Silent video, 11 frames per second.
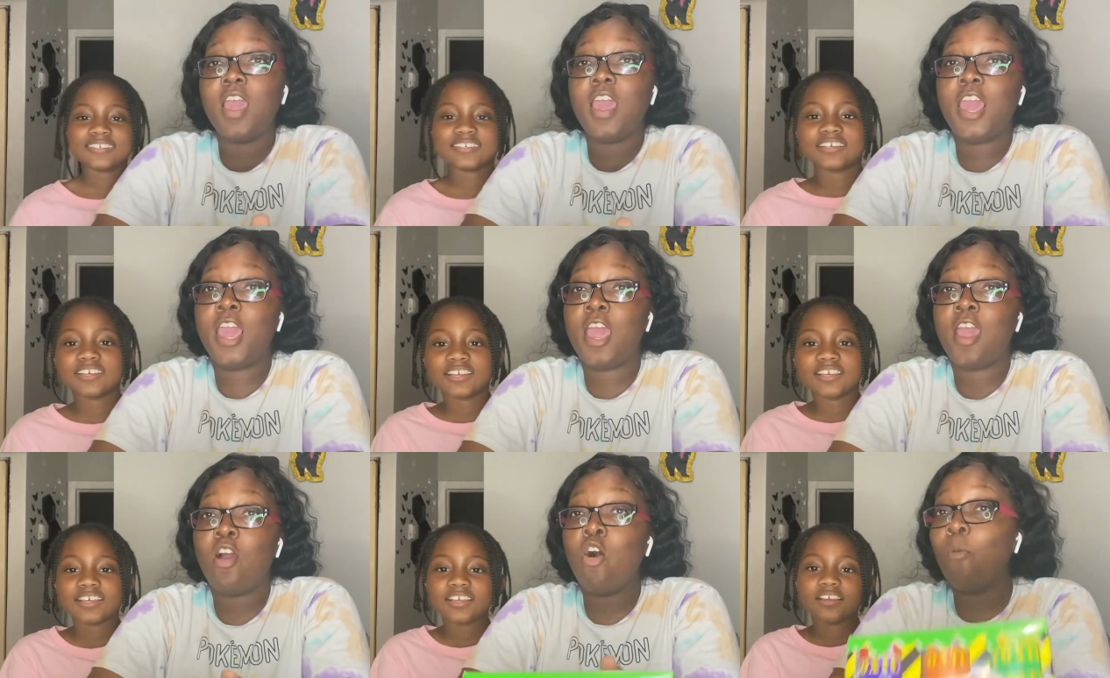
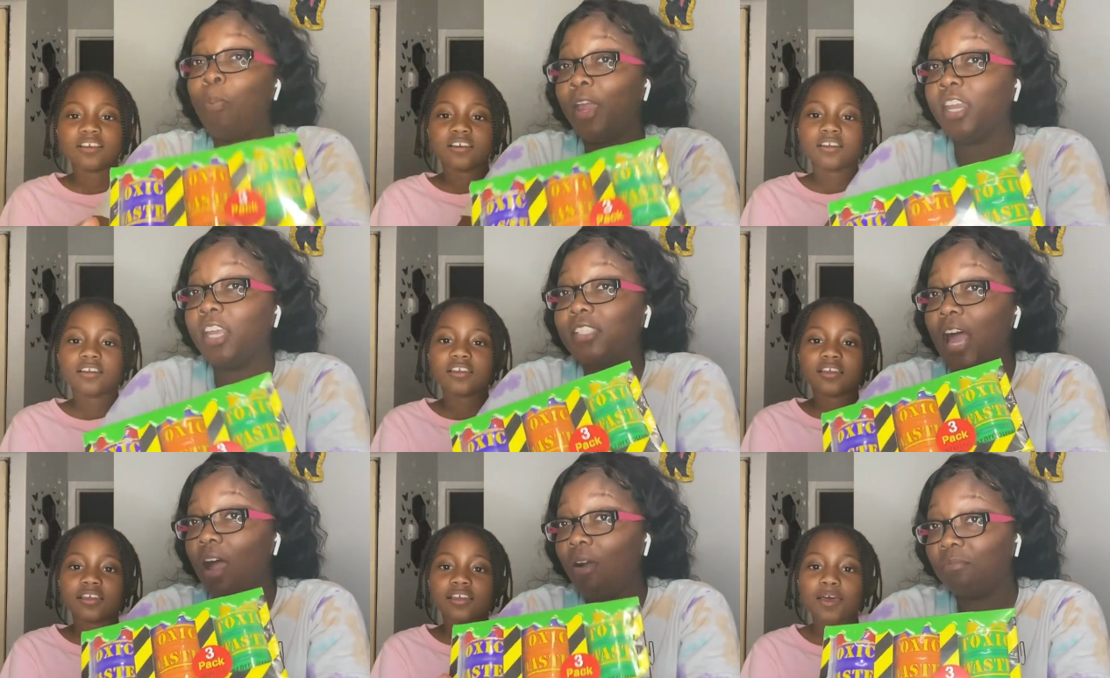Speaker 1: And who picked these
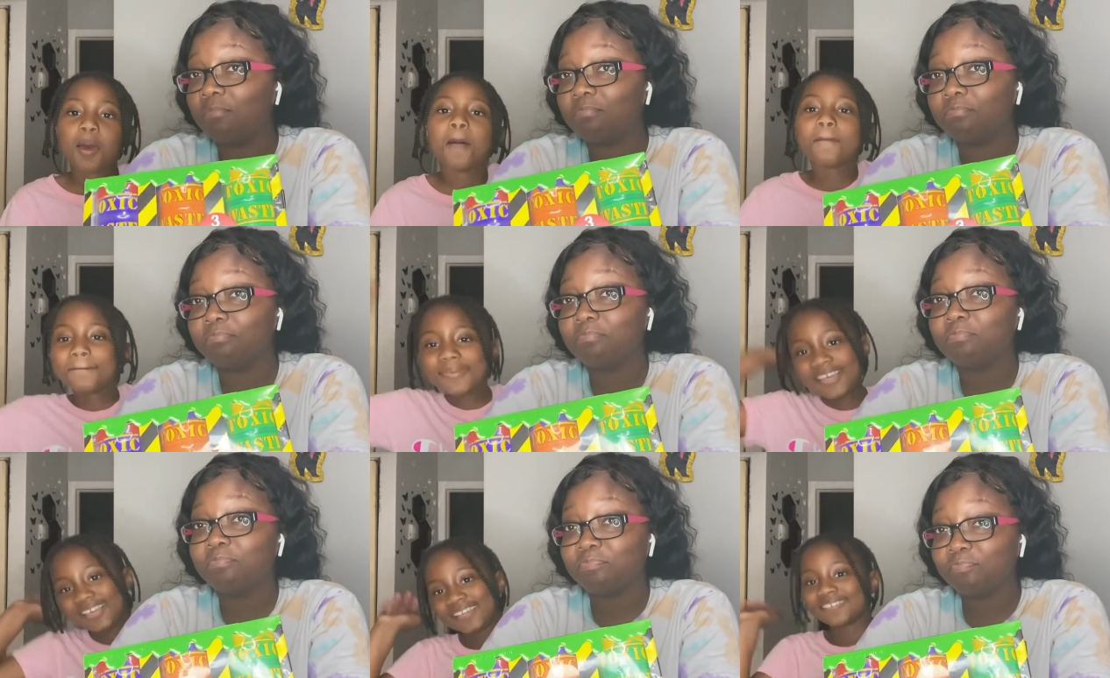out?
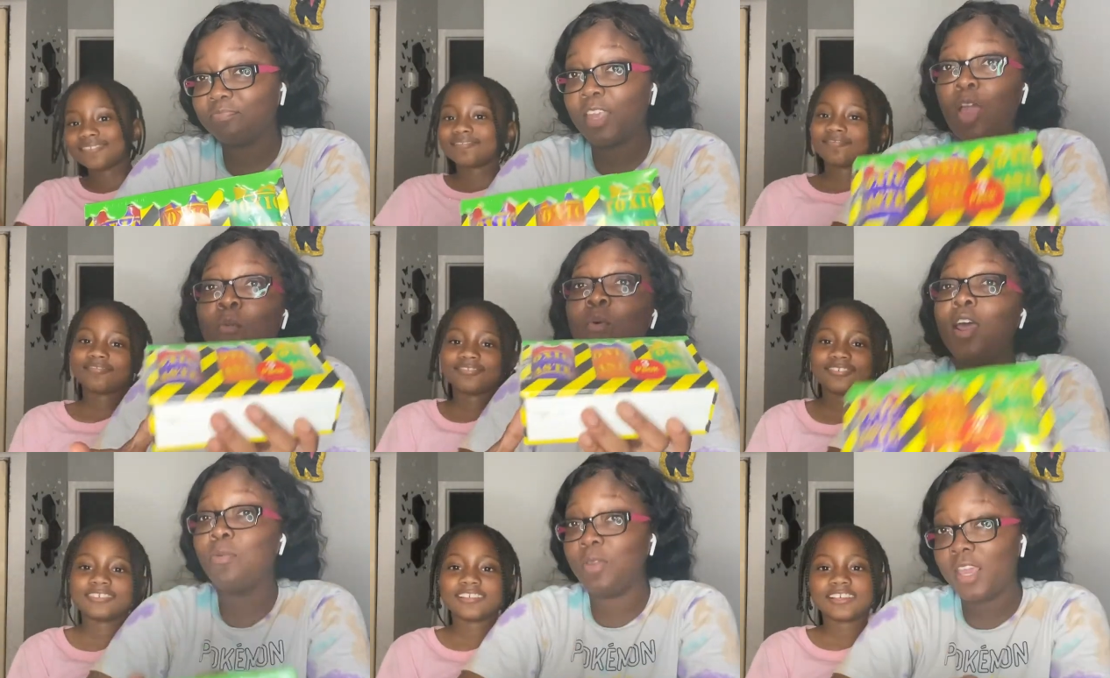Me. And where
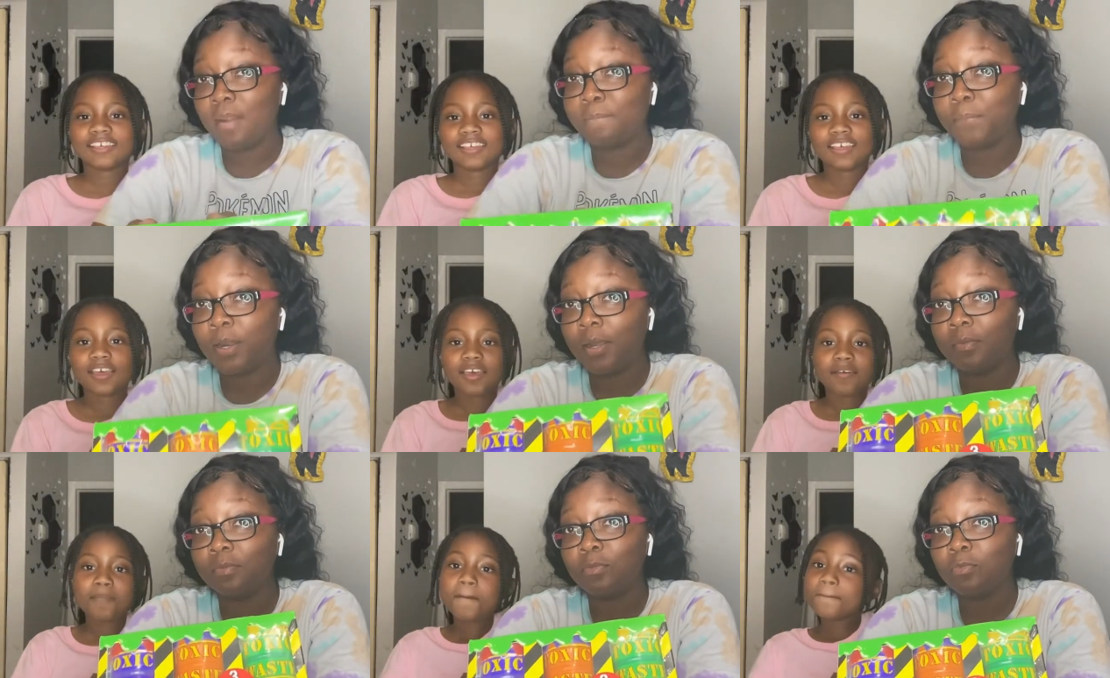do we get them
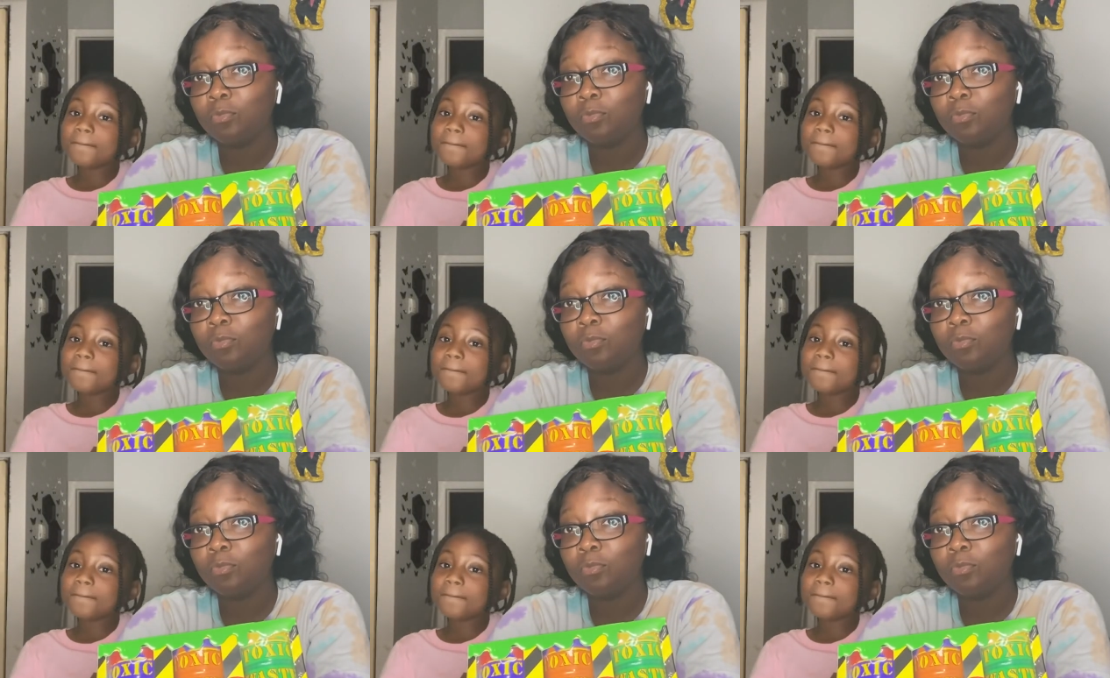from?